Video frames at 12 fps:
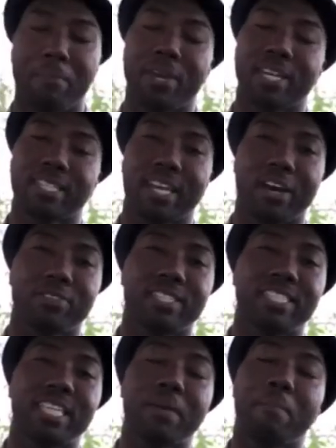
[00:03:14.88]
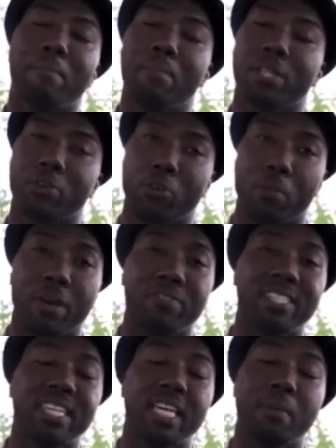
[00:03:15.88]
big shout out to Tim Milligram of
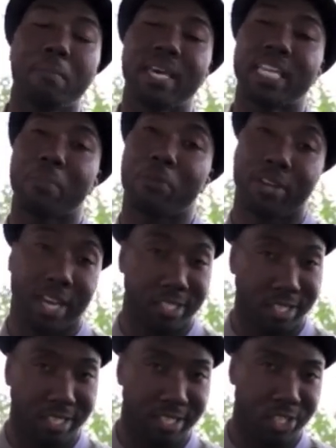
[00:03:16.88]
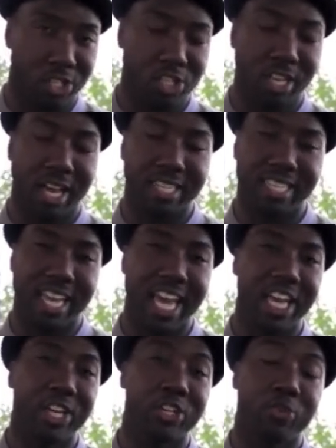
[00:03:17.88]
T. Millie Productions, shot
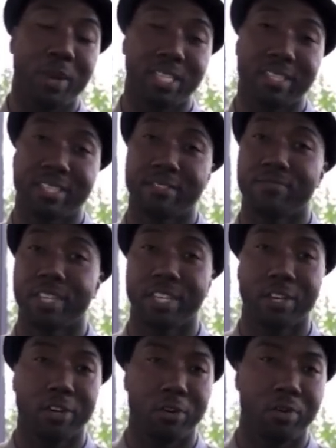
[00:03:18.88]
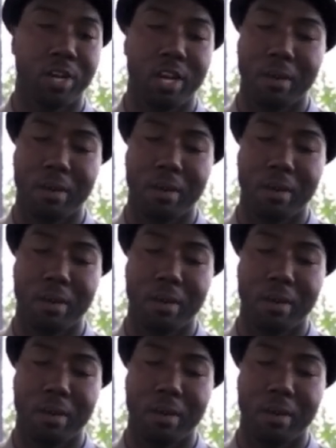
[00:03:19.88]
and directed this video.